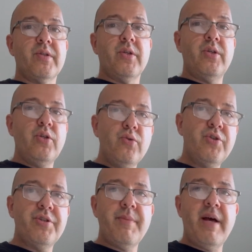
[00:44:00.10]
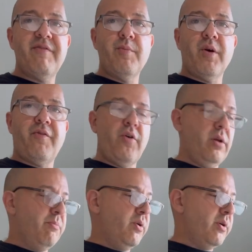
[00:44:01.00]
a huge demand for
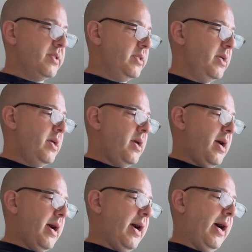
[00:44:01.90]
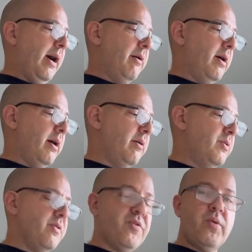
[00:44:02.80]
McFarlane books.
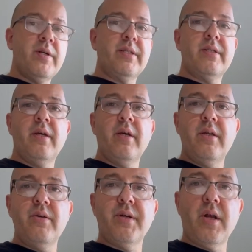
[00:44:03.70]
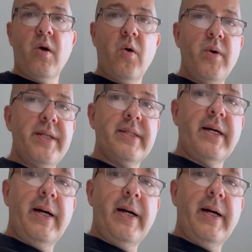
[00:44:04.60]
Of course, you can always